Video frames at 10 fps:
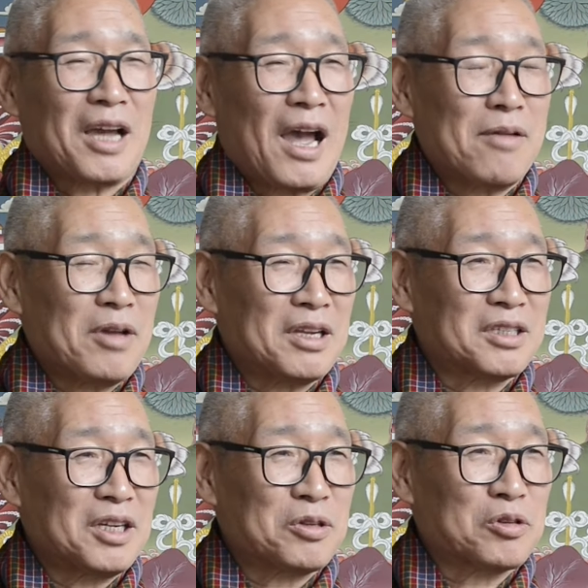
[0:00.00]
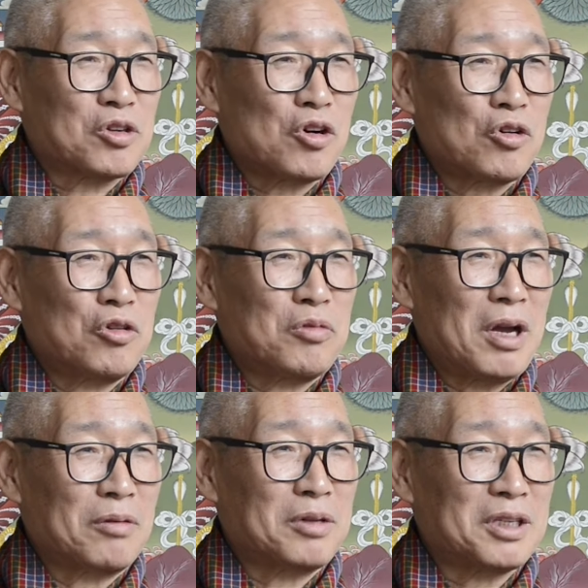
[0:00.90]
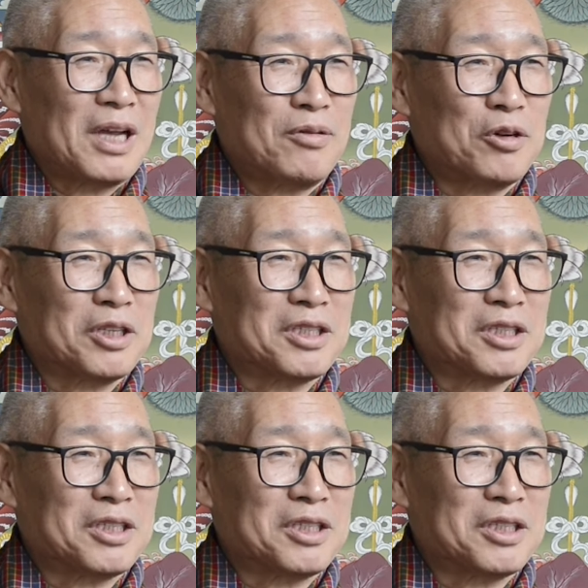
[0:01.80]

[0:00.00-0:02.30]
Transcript: I'm hesitant to talk on behalf because I'm not